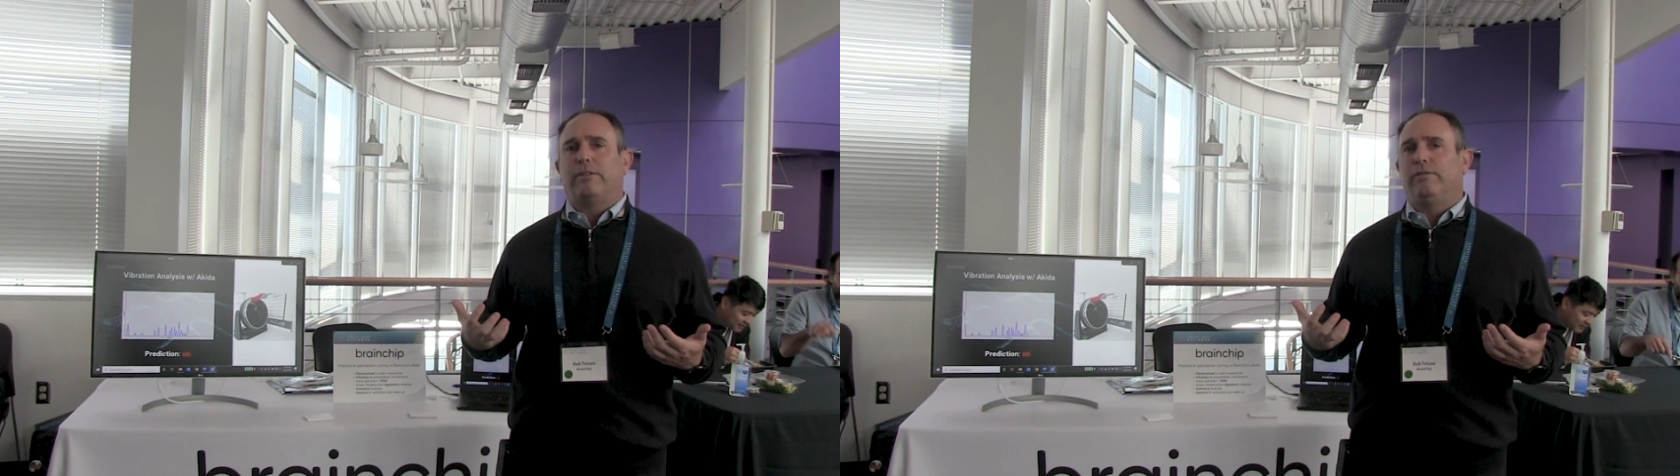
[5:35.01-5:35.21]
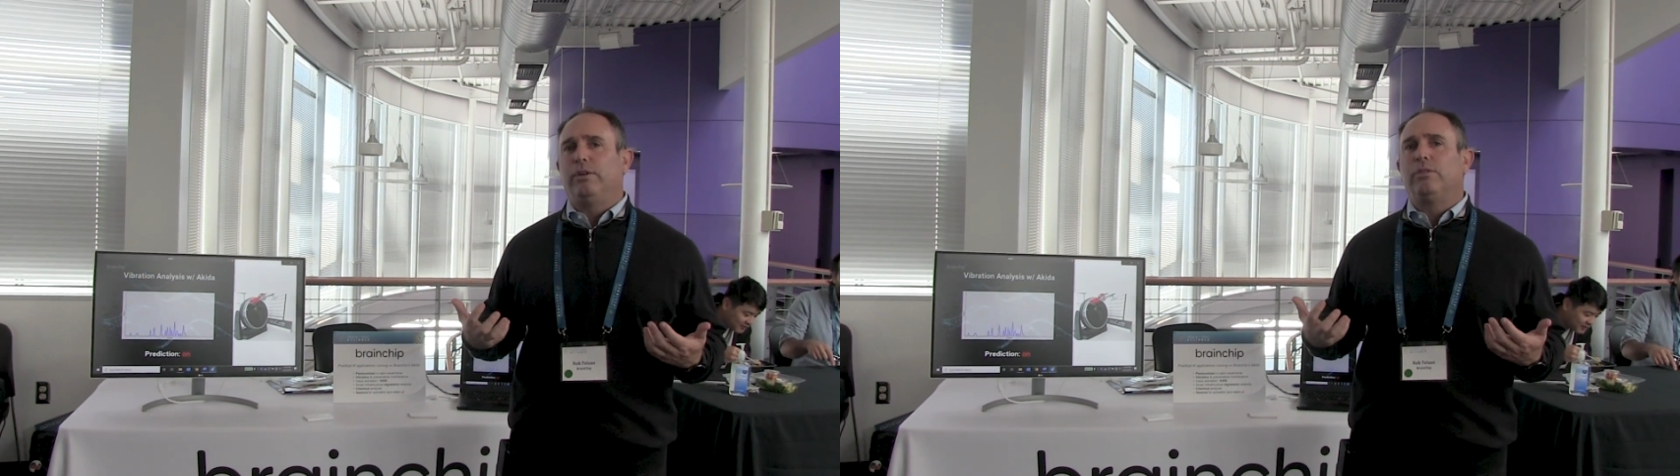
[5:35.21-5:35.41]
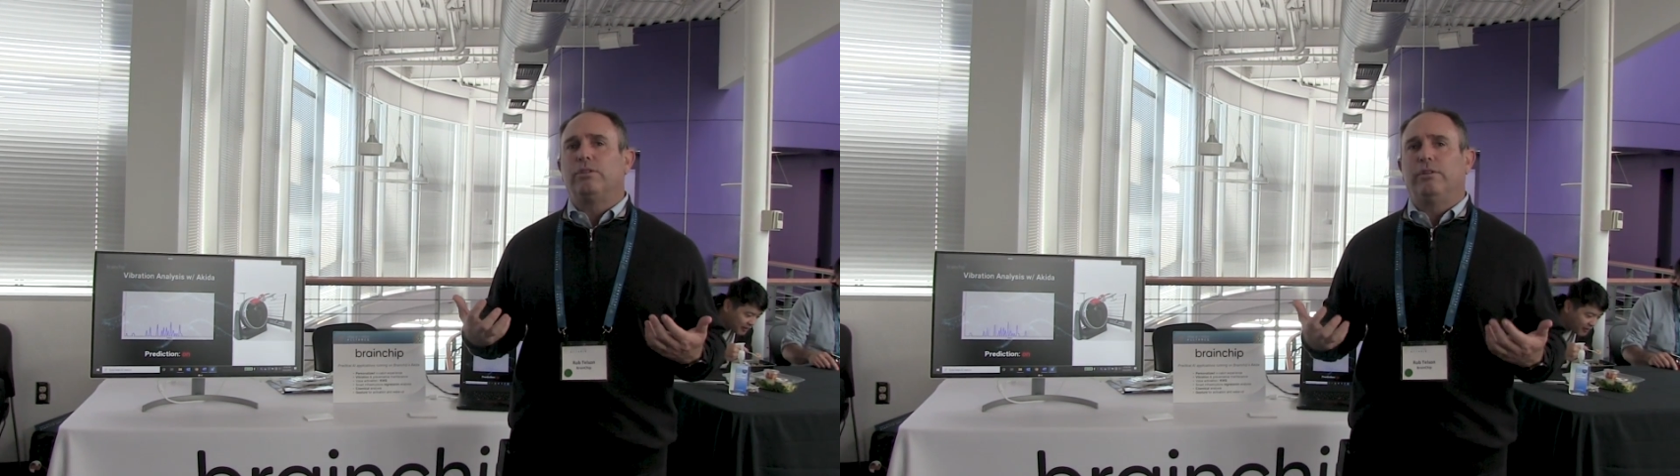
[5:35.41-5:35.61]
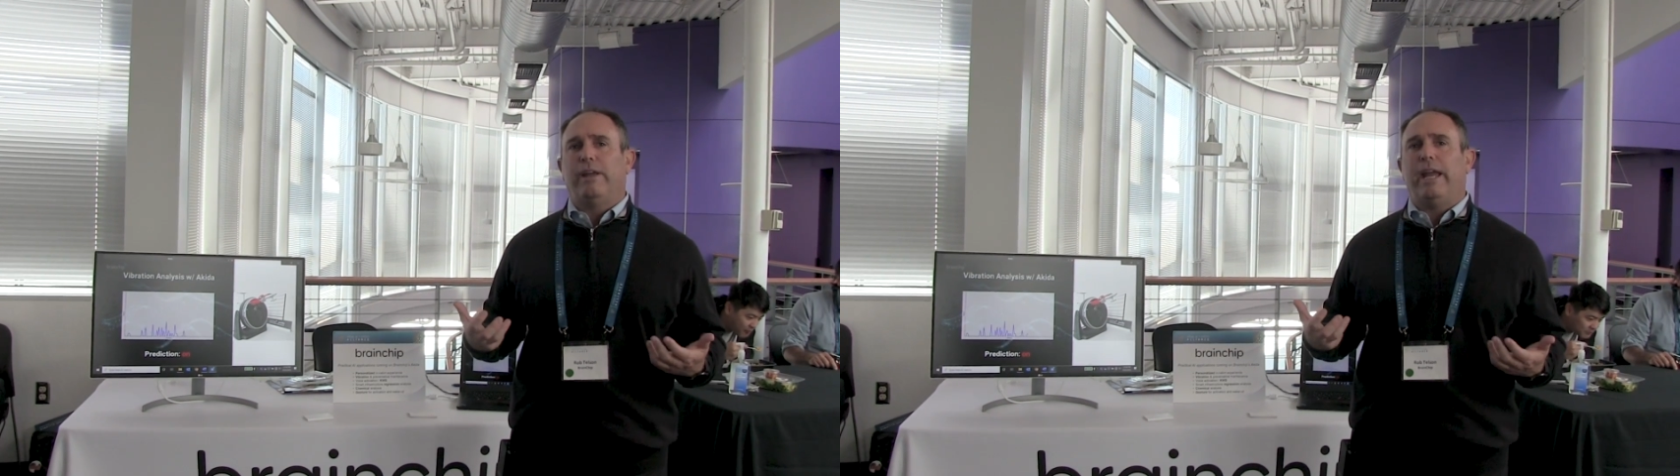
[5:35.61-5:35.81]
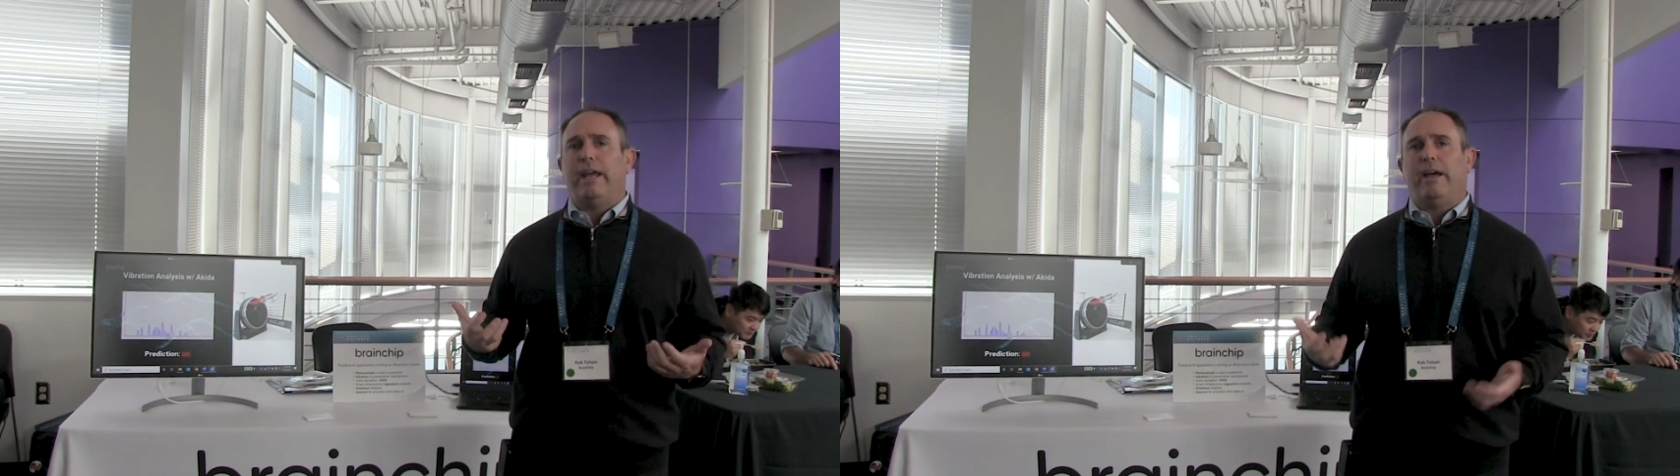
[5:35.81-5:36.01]
the future of
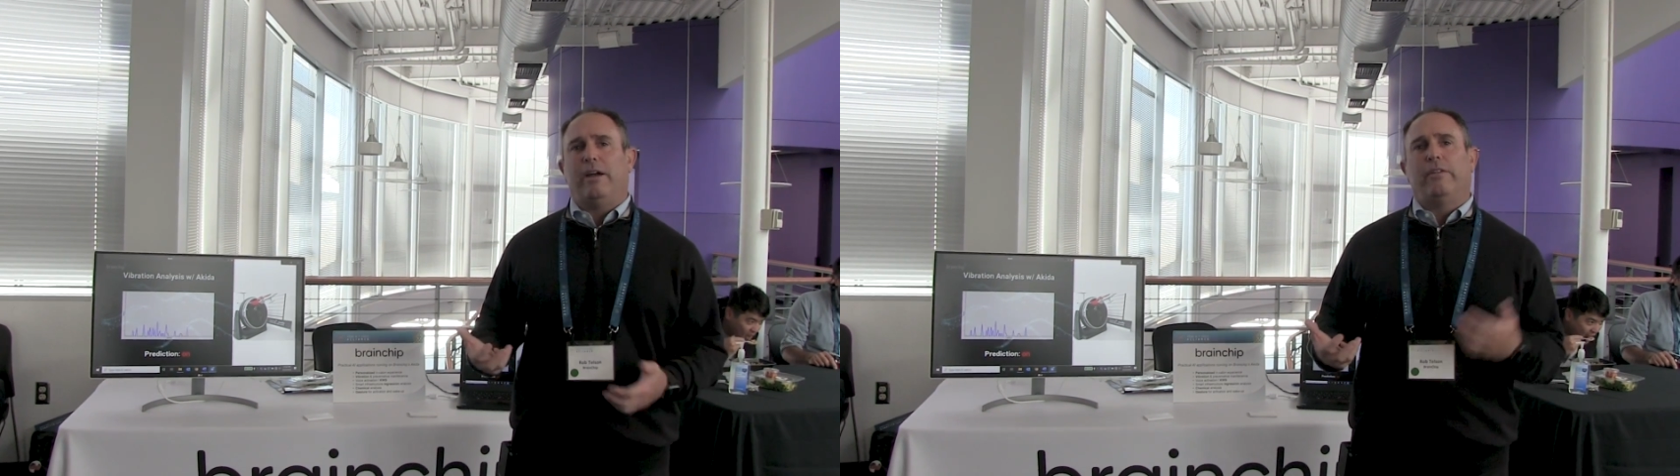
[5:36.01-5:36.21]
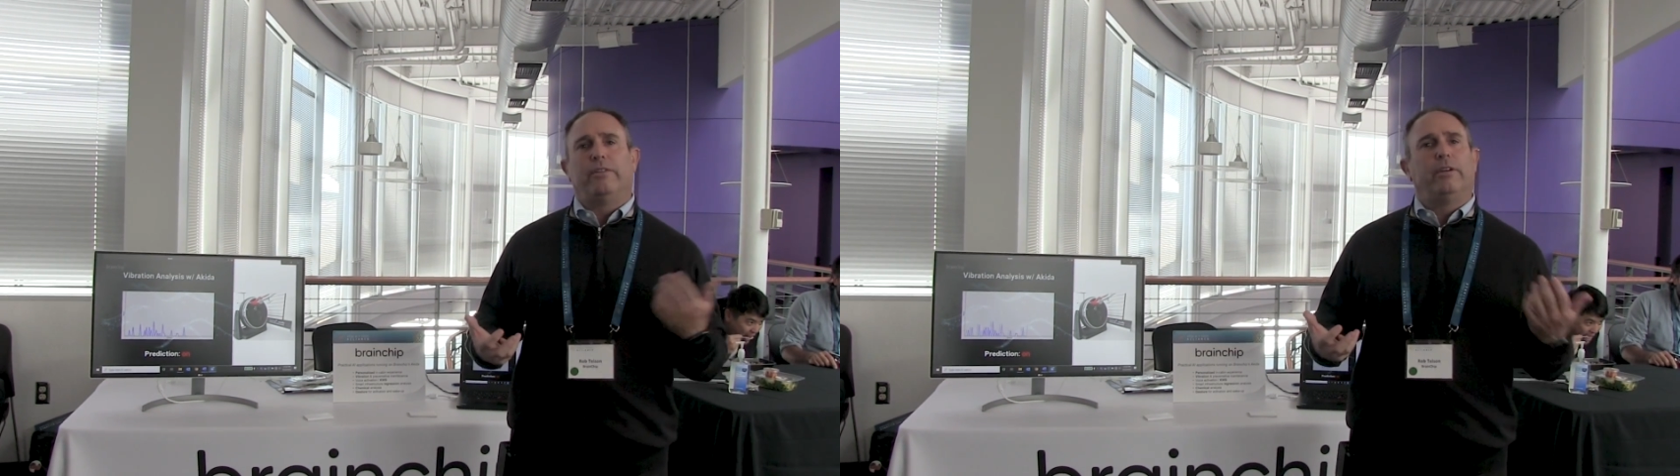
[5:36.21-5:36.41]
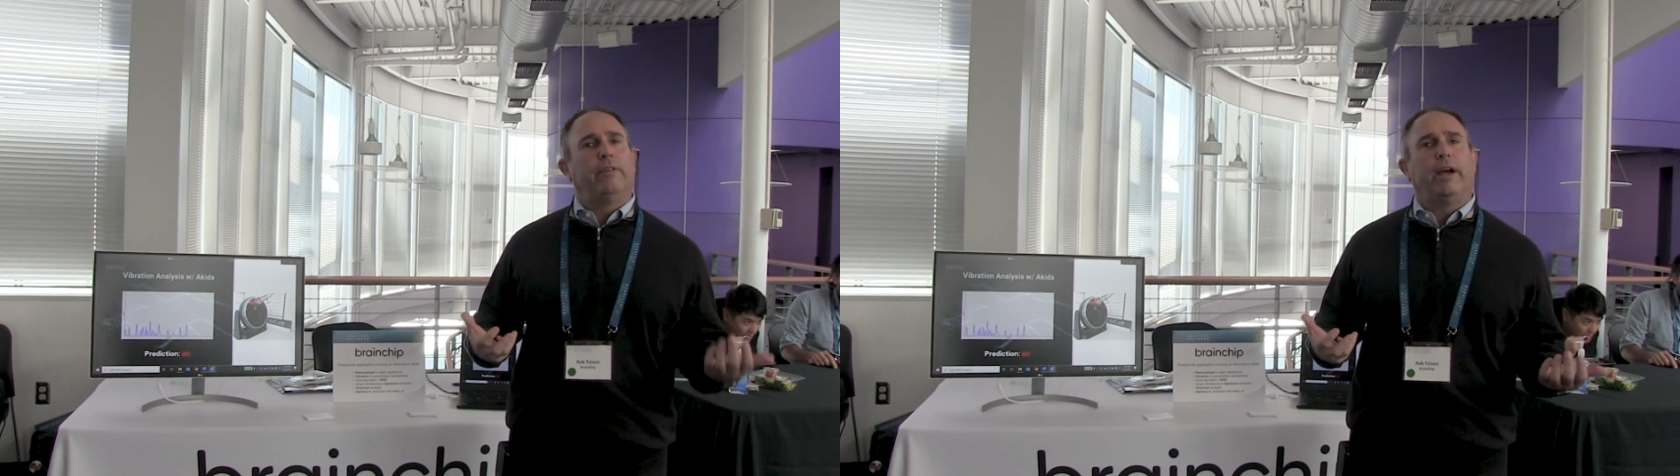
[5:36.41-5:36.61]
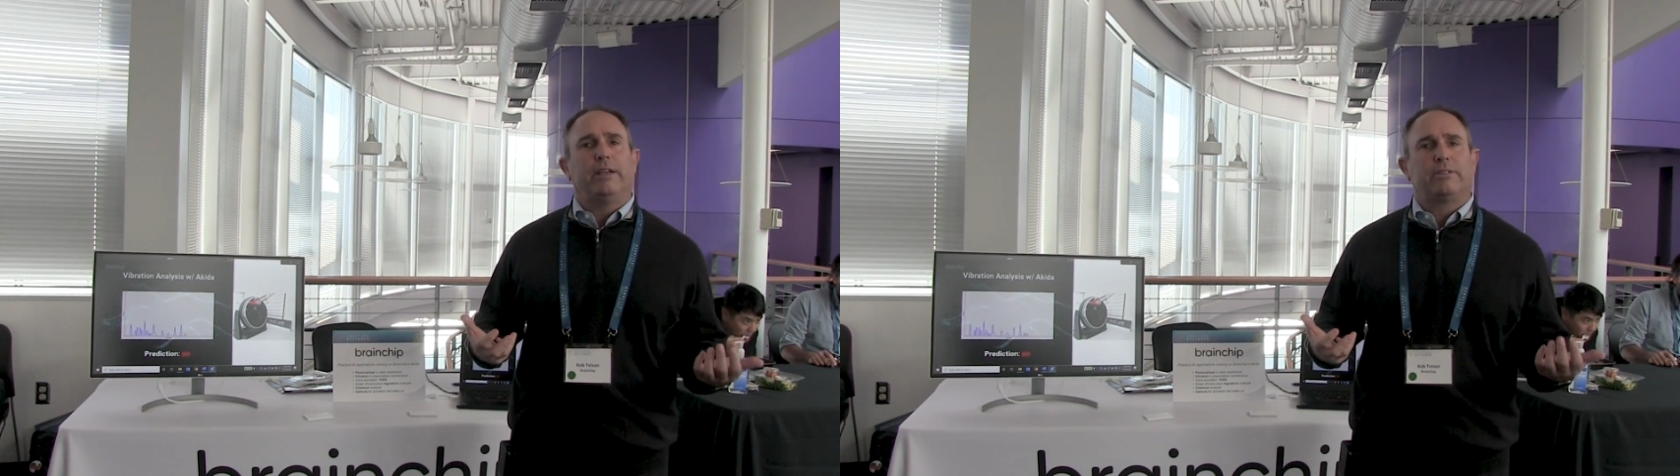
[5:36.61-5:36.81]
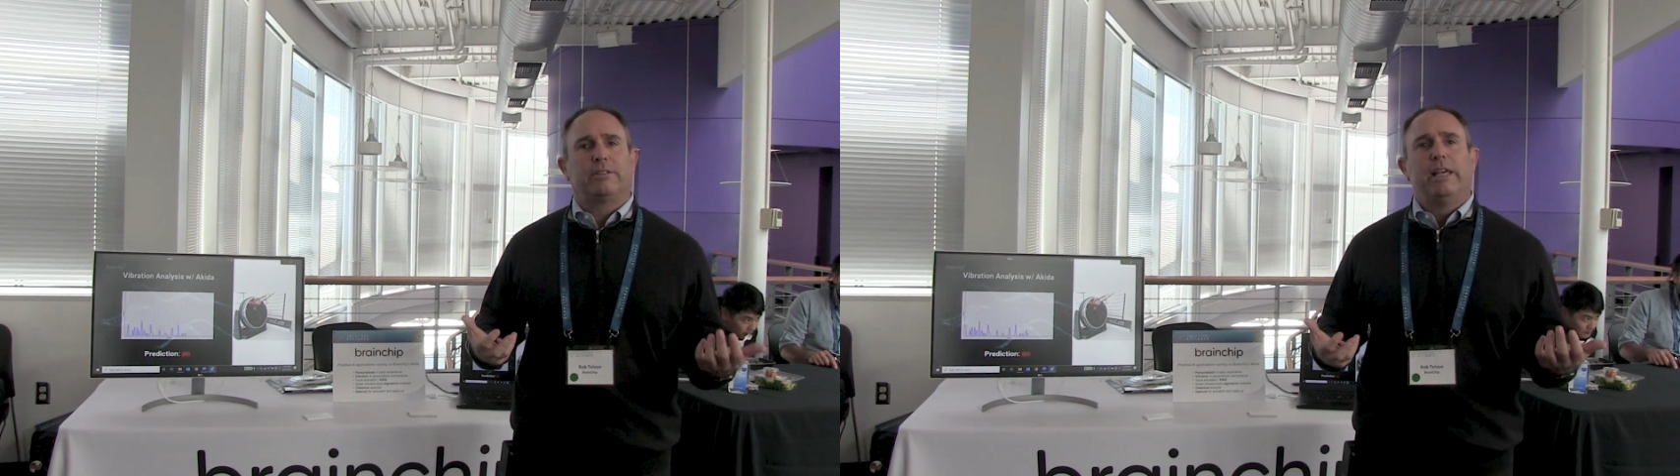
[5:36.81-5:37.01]
AI on the
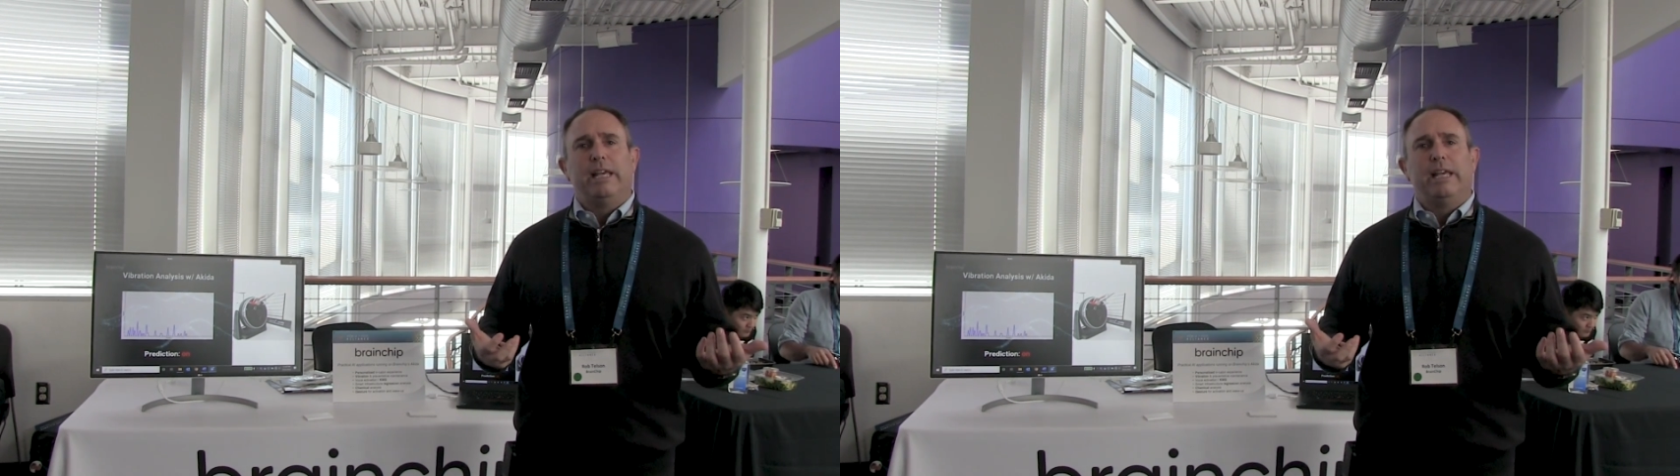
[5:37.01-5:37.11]
device.